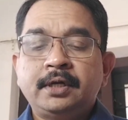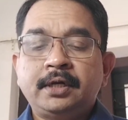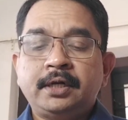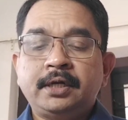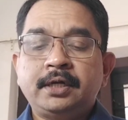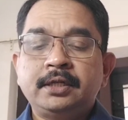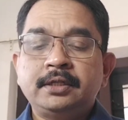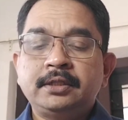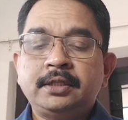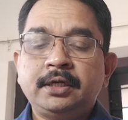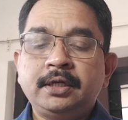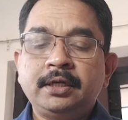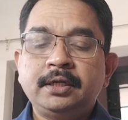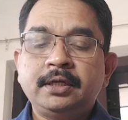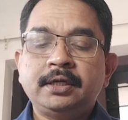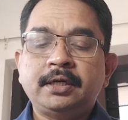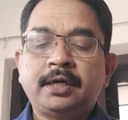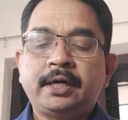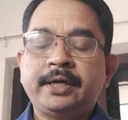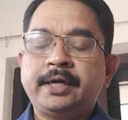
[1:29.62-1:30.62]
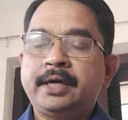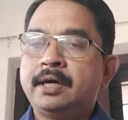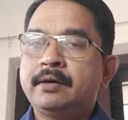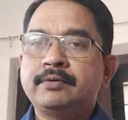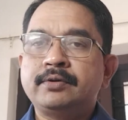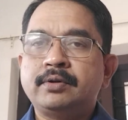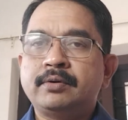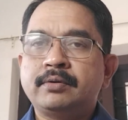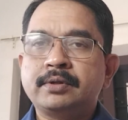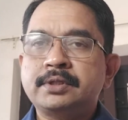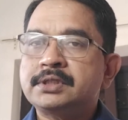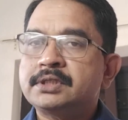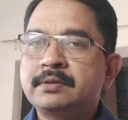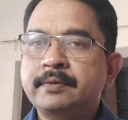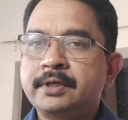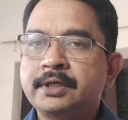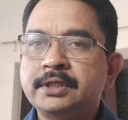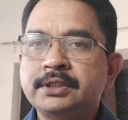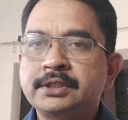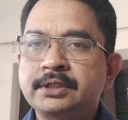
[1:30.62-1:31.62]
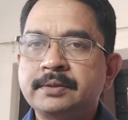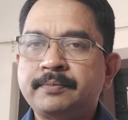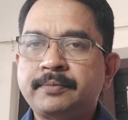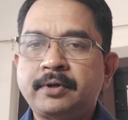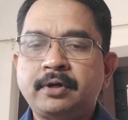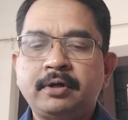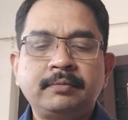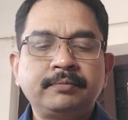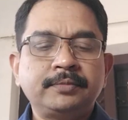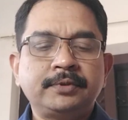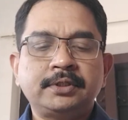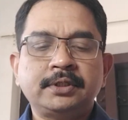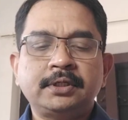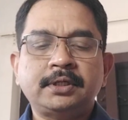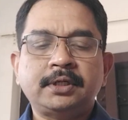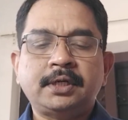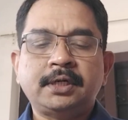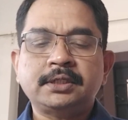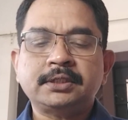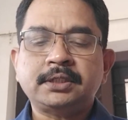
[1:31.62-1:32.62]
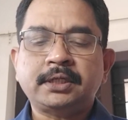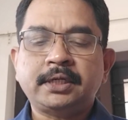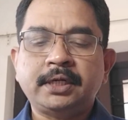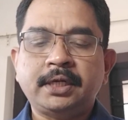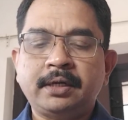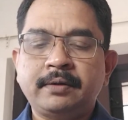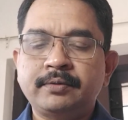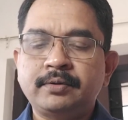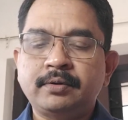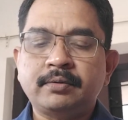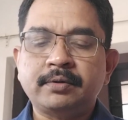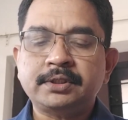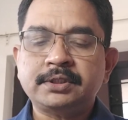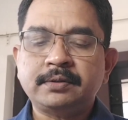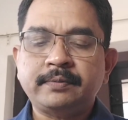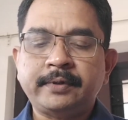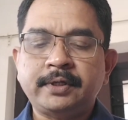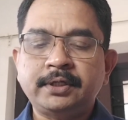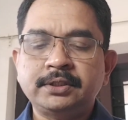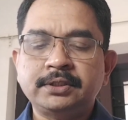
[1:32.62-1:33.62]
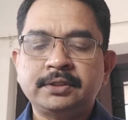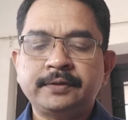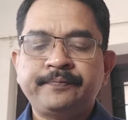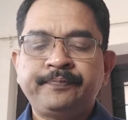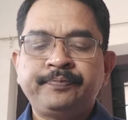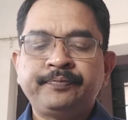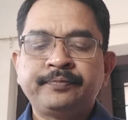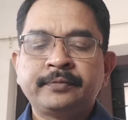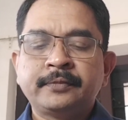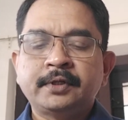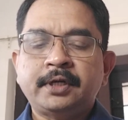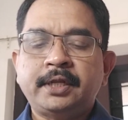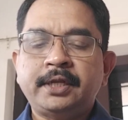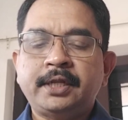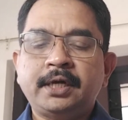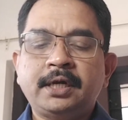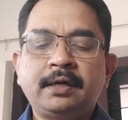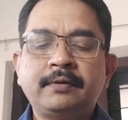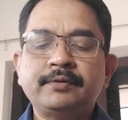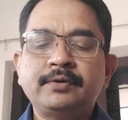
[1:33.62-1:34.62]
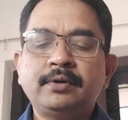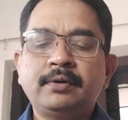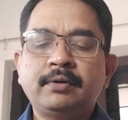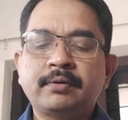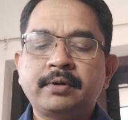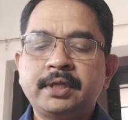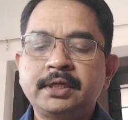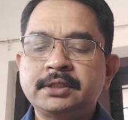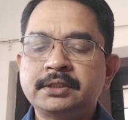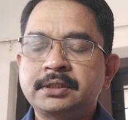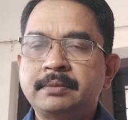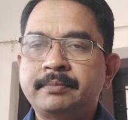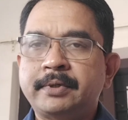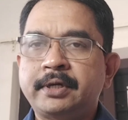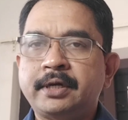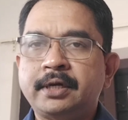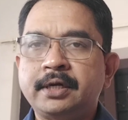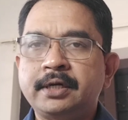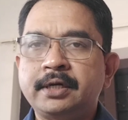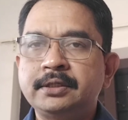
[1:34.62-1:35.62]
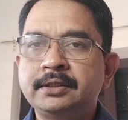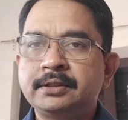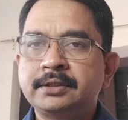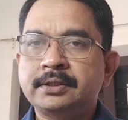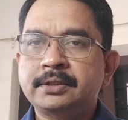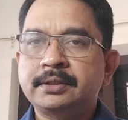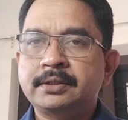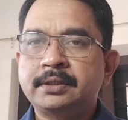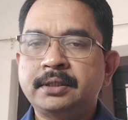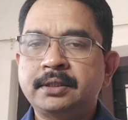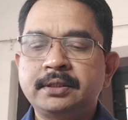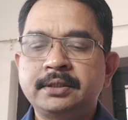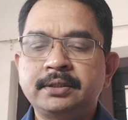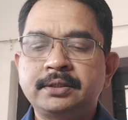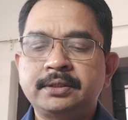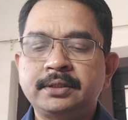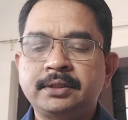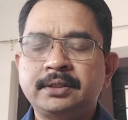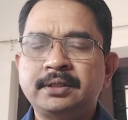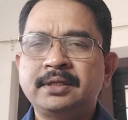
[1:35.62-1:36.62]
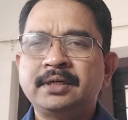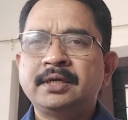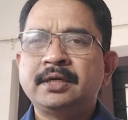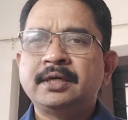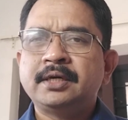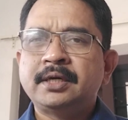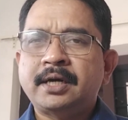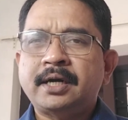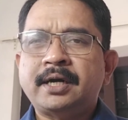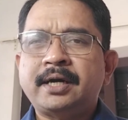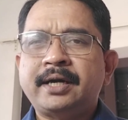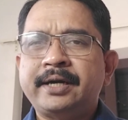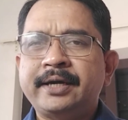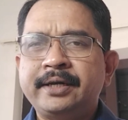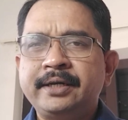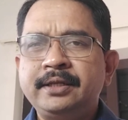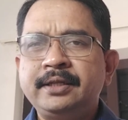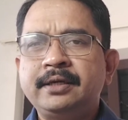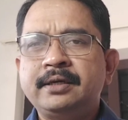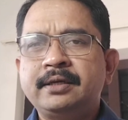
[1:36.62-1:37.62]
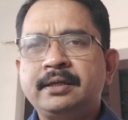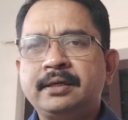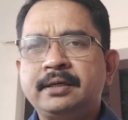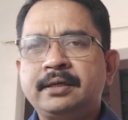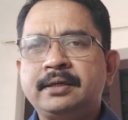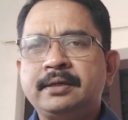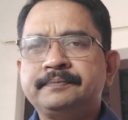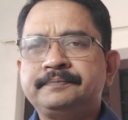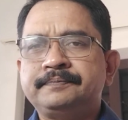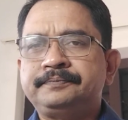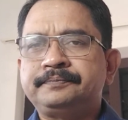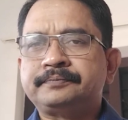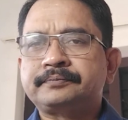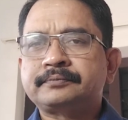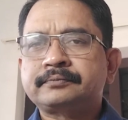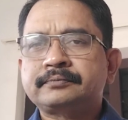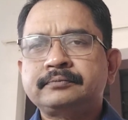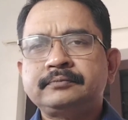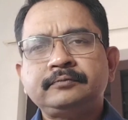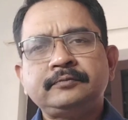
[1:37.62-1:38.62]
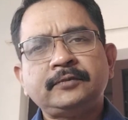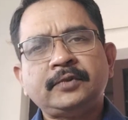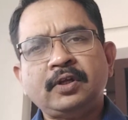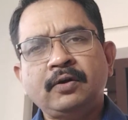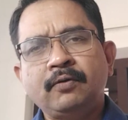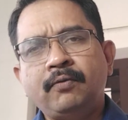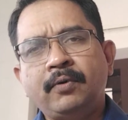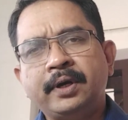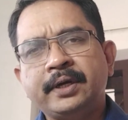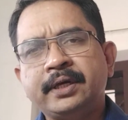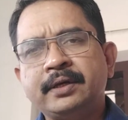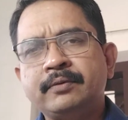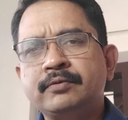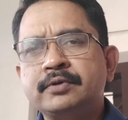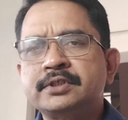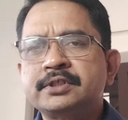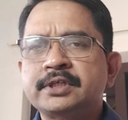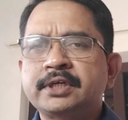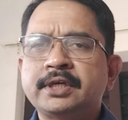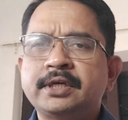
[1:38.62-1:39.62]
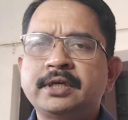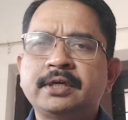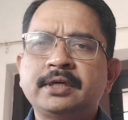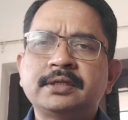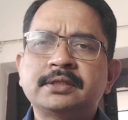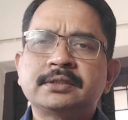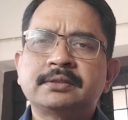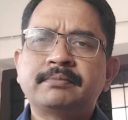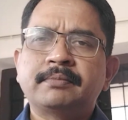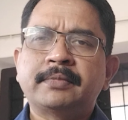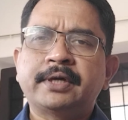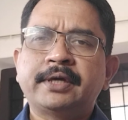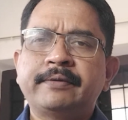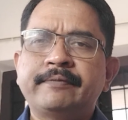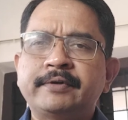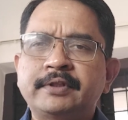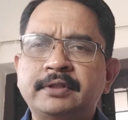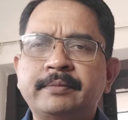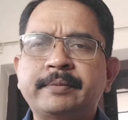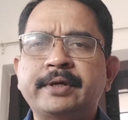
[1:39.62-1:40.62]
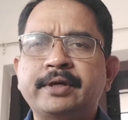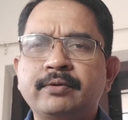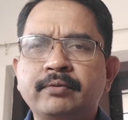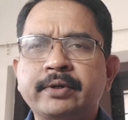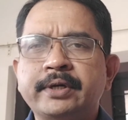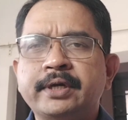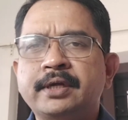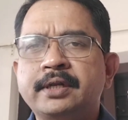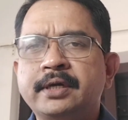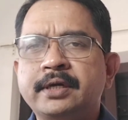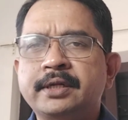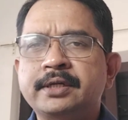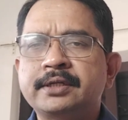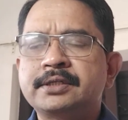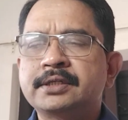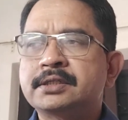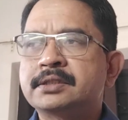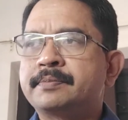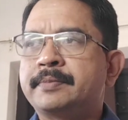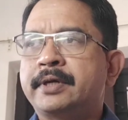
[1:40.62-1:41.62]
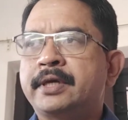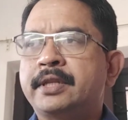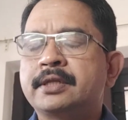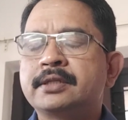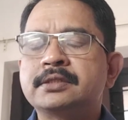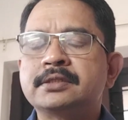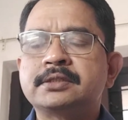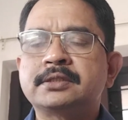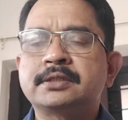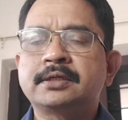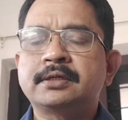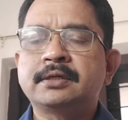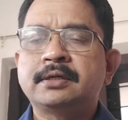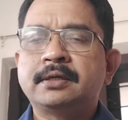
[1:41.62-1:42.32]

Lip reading: and then I have no wristwatch. Prompt as I have no wristwatch, and I have no rings in my hand. And ideally, what I would say is with my UK and Irish experience,